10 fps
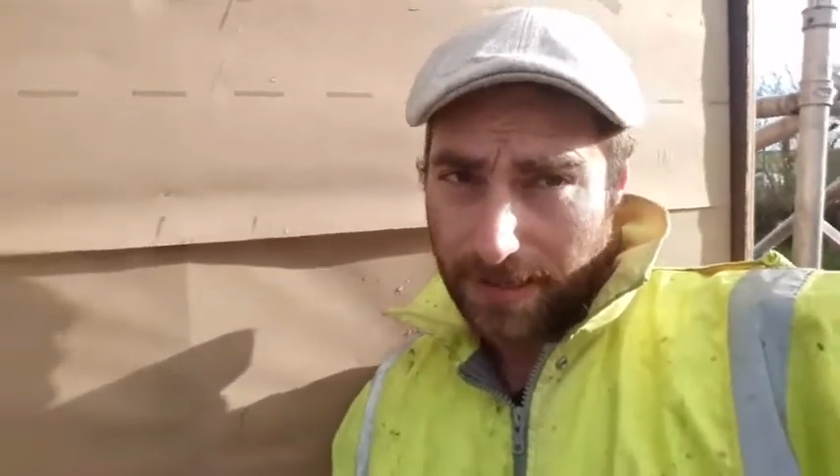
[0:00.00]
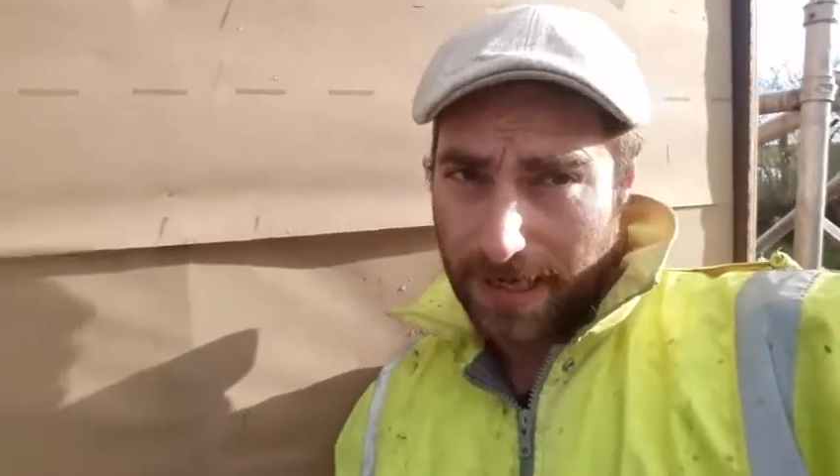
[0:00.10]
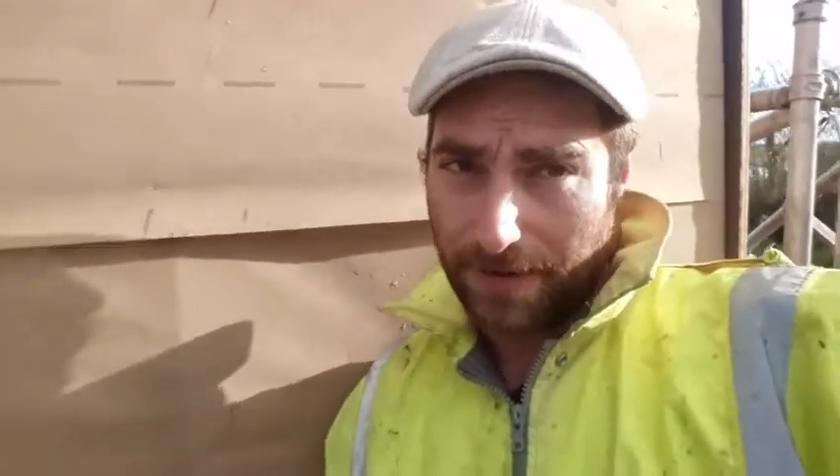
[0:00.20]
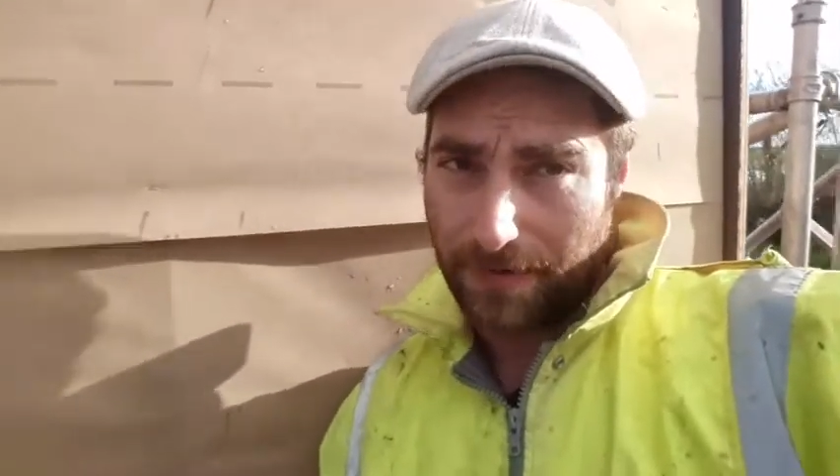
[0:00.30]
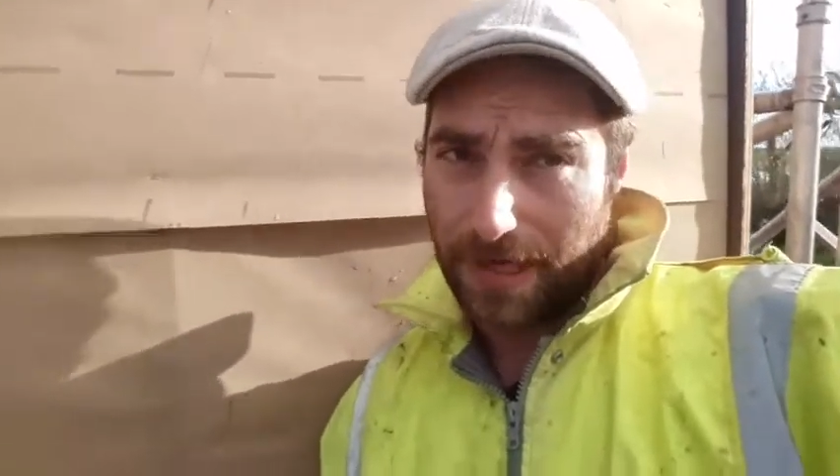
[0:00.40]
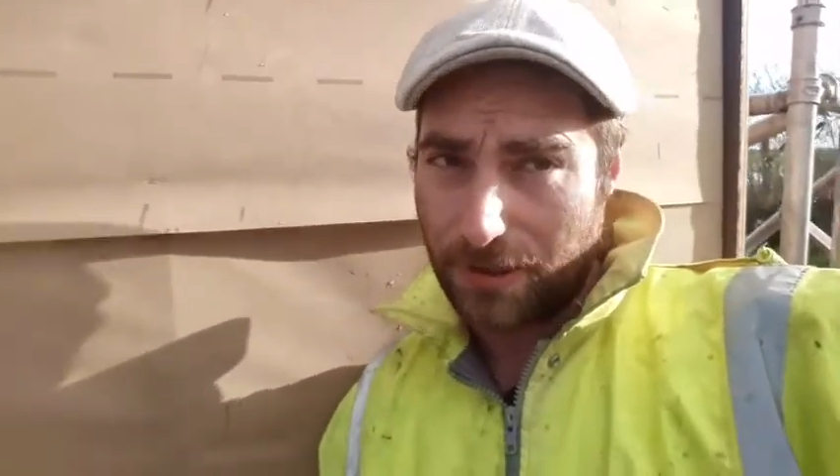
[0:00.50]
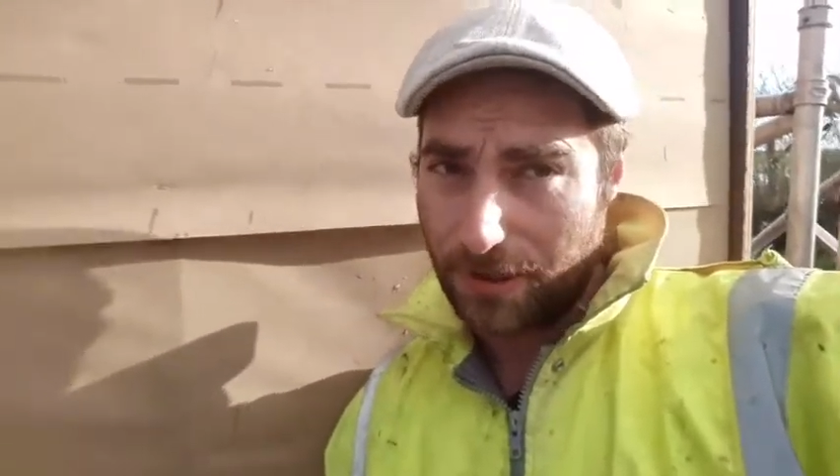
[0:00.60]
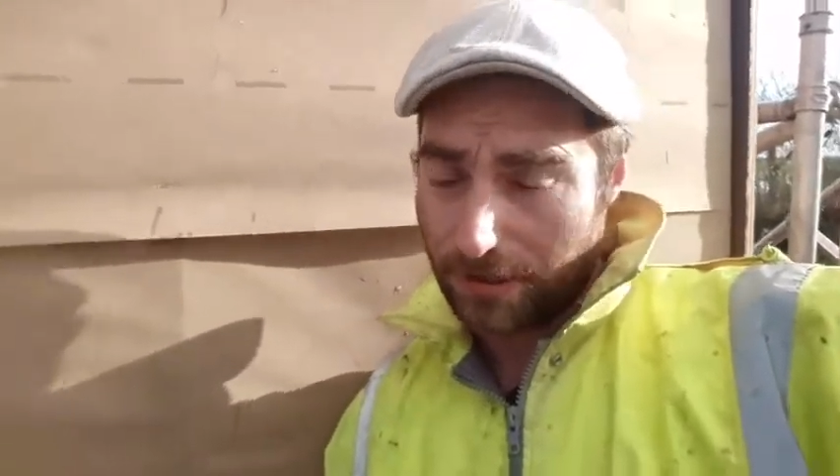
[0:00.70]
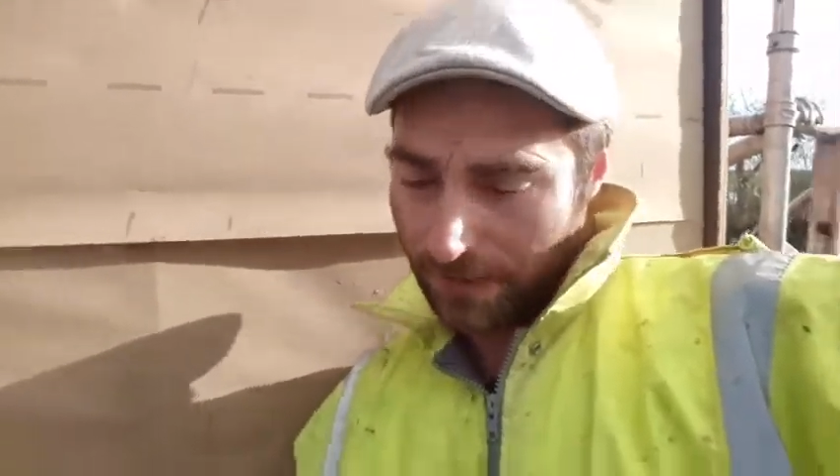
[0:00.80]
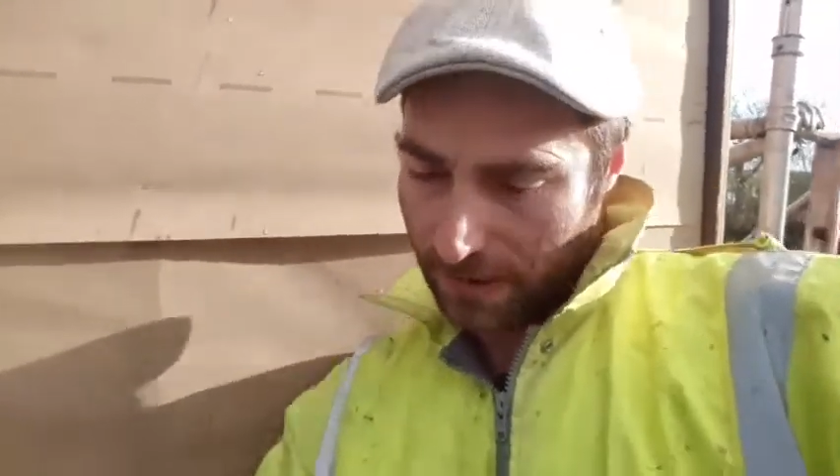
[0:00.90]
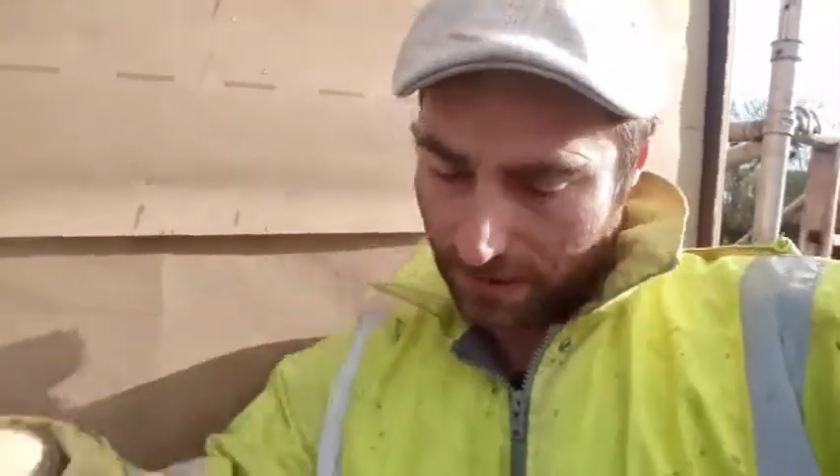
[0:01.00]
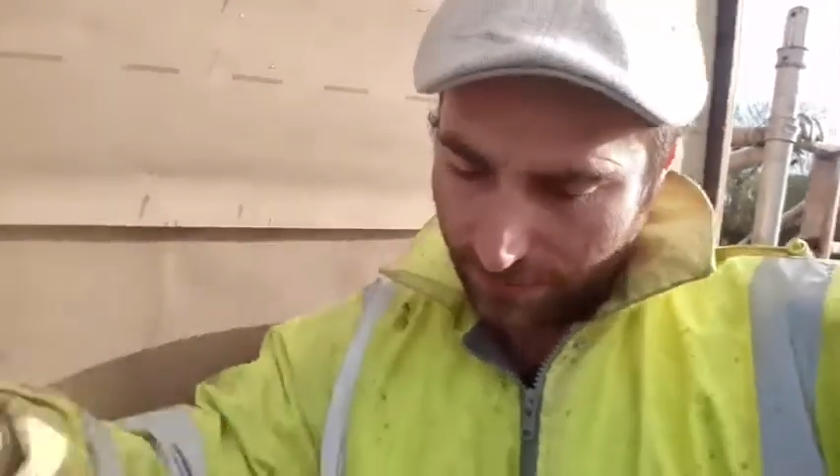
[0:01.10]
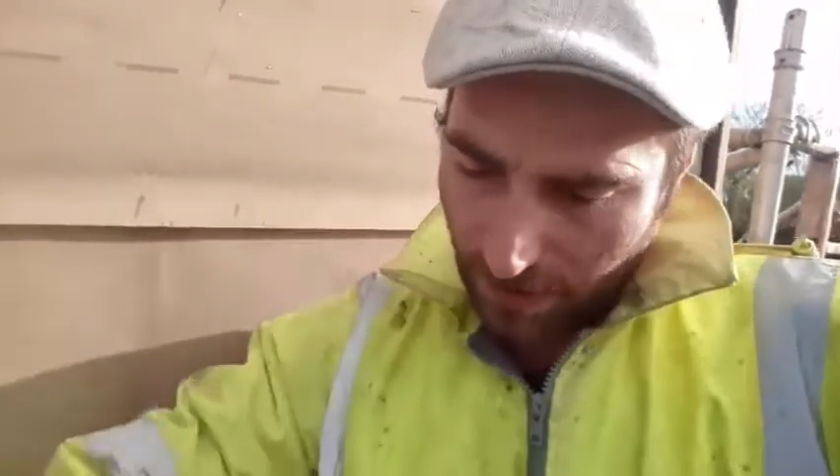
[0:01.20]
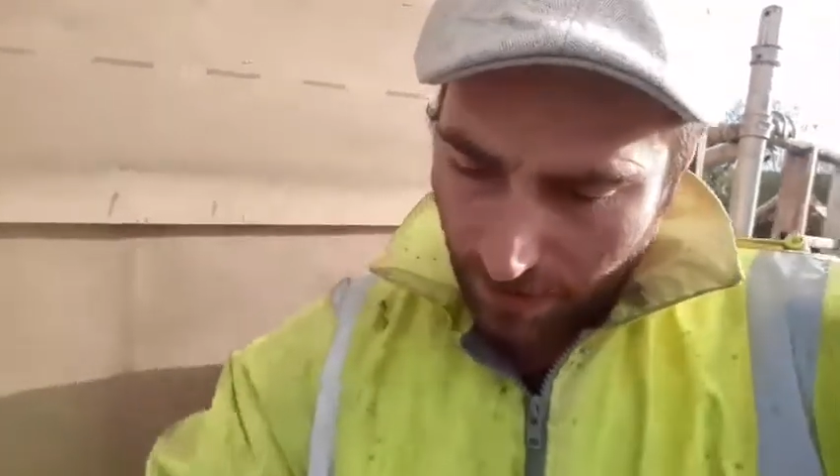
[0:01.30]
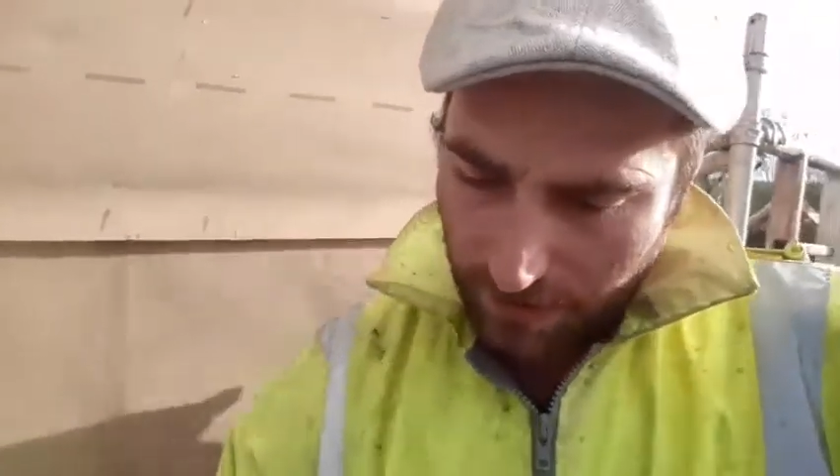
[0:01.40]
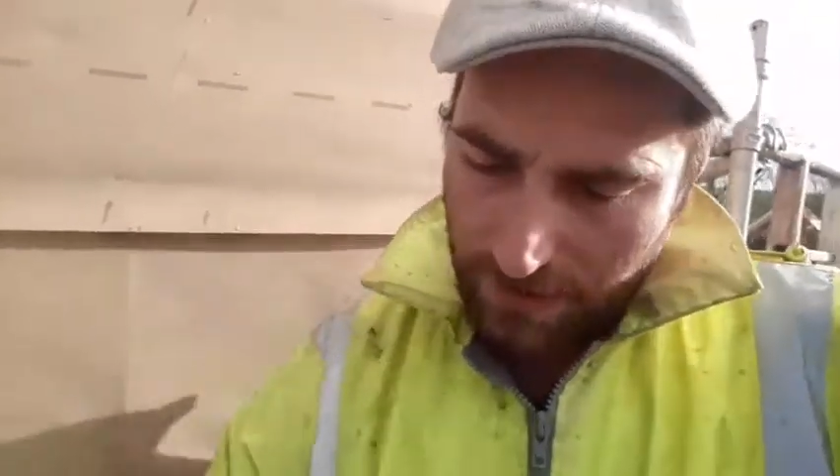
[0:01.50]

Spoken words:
down that tube, so you've got